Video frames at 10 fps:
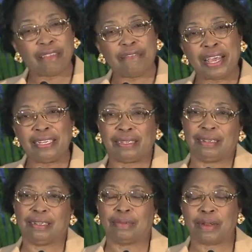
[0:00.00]

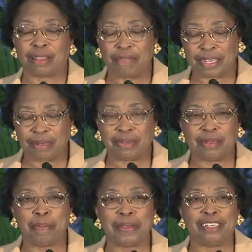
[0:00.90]
faces, one of the victims,
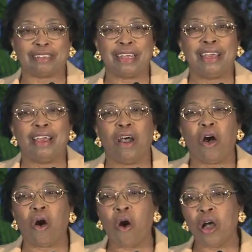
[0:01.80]
because
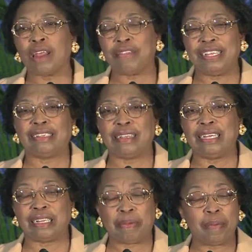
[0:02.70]
all of these
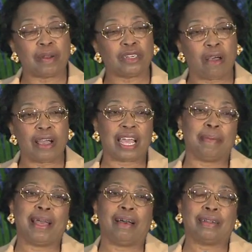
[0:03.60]
things that people are talking
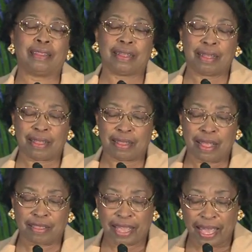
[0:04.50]
about in
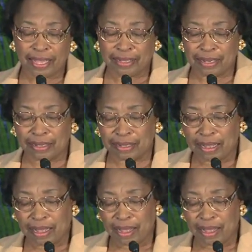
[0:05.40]
the cases,